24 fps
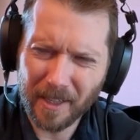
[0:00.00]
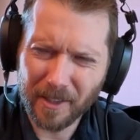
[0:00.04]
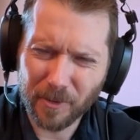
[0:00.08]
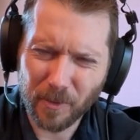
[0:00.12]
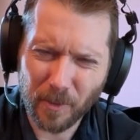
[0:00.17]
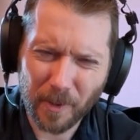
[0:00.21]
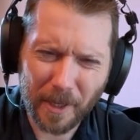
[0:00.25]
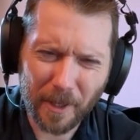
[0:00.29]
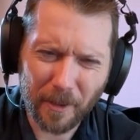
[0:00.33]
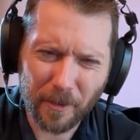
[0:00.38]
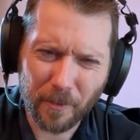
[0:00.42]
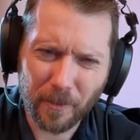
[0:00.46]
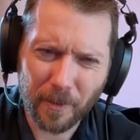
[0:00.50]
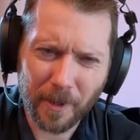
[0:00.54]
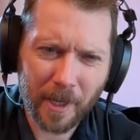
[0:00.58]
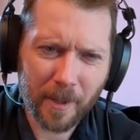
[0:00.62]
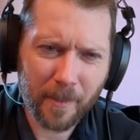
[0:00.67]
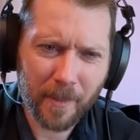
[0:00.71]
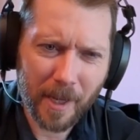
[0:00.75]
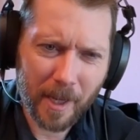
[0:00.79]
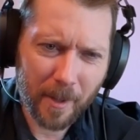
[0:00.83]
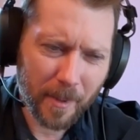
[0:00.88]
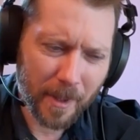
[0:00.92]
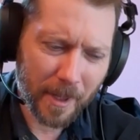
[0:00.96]
23
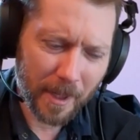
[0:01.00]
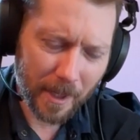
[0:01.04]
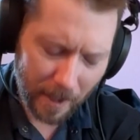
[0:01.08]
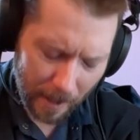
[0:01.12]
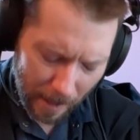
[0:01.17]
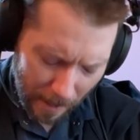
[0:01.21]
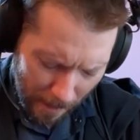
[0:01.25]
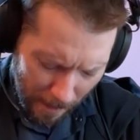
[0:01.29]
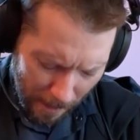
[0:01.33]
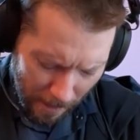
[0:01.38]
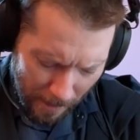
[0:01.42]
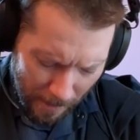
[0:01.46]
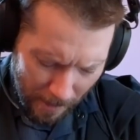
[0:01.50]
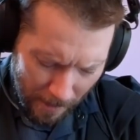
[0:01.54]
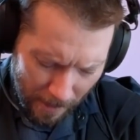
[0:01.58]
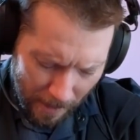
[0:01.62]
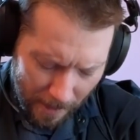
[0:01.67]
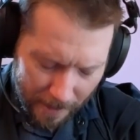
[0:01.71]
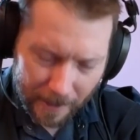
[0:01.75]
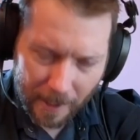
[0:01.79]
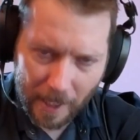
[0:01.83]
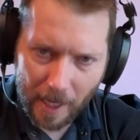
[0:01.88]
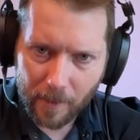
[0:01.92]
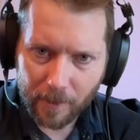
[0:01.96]
maybe.
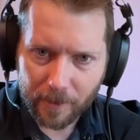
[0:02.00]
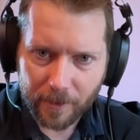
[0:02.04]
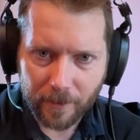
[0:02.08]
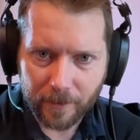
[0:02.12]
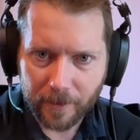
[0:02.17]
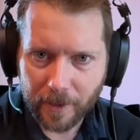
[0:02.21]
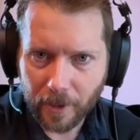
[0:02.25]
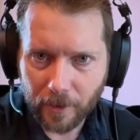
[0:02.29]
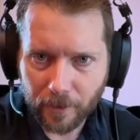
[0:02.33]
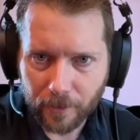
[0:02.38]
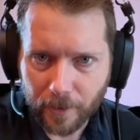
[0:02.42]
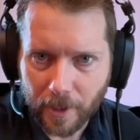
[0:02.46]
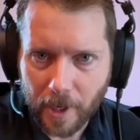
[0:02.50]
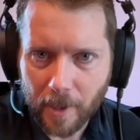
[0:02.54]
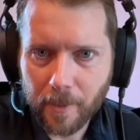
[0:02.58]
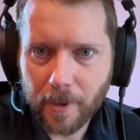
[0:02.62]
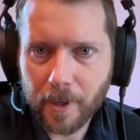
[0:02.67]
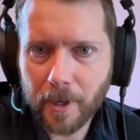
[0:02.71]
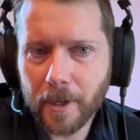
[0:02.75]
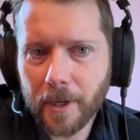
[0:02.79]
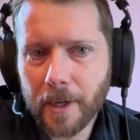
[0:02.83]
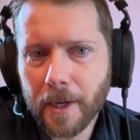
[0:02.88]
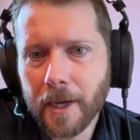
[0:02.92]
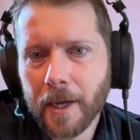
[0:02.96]
And then I was a sales rep.
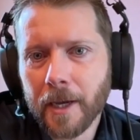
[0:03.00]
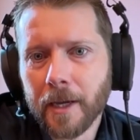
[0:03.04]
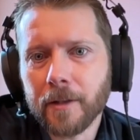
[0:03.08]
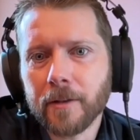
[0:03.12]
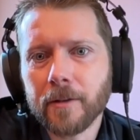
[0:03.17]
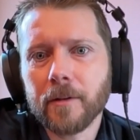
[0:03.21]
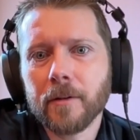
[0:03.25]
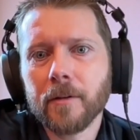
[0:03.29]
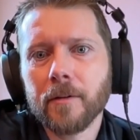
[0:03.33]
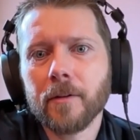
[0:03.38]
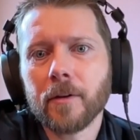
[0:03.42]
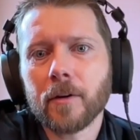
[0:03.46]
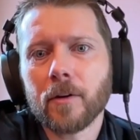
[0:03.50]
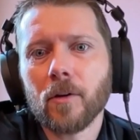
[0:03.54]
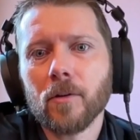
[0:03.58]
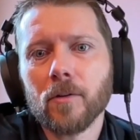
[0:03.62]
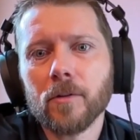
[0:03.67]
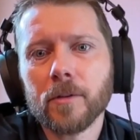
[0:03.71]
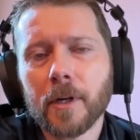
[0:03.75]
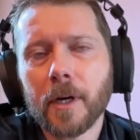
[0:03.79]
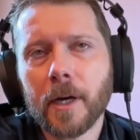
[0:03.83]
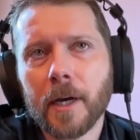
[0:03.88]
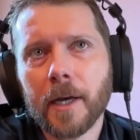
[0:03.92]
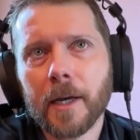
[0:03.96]
And
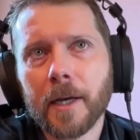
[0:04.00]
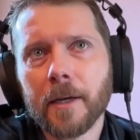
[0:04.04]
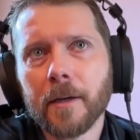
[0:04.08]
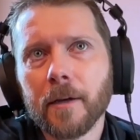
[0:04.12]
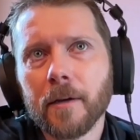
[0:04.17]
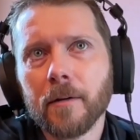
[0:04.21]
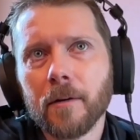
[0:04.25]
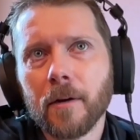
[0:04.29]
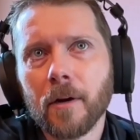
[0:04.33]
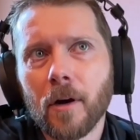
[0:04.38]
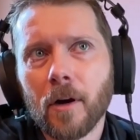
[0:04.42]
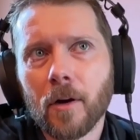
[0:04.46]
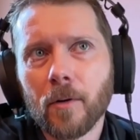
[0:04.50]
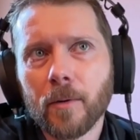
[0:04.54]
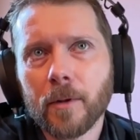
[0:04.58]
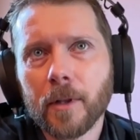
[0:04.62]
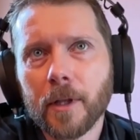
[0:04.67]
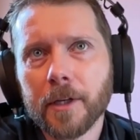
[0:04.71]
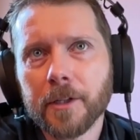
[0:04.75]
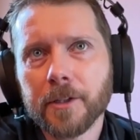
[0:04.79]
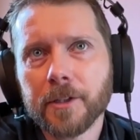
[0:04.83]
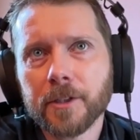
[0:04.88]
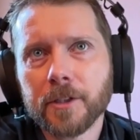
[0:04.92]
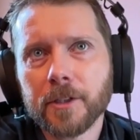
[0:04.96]
Nicole and I, our
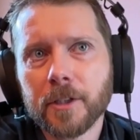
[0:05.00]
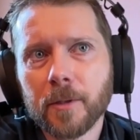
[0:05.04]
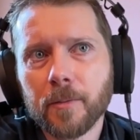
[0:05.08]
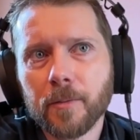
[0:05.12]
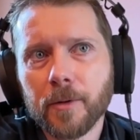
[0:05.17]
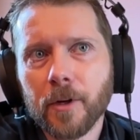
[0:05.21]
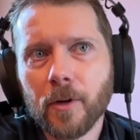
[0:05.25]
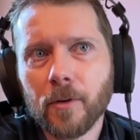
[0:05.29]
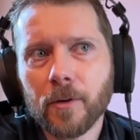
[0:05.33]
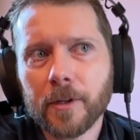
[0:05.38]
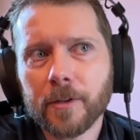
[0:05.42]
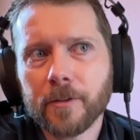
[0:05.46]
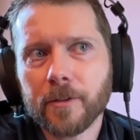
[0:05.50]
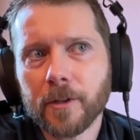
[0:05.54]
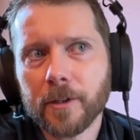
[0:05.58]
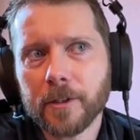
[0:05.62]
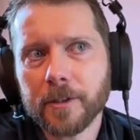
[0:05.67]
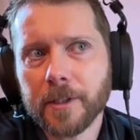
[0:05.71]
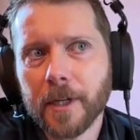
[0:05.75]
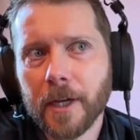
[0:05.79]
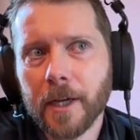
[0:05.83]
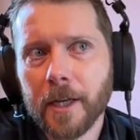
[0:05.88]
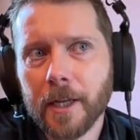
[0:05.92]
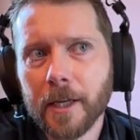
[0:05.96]
relationship, we'd only
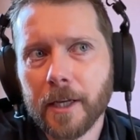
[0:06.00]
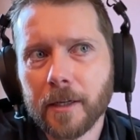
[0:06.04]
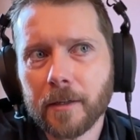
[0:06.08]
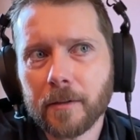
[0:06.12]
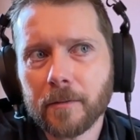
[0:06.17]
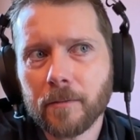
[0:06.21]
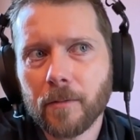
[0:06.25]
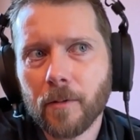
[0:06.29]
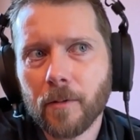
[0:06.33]
started dating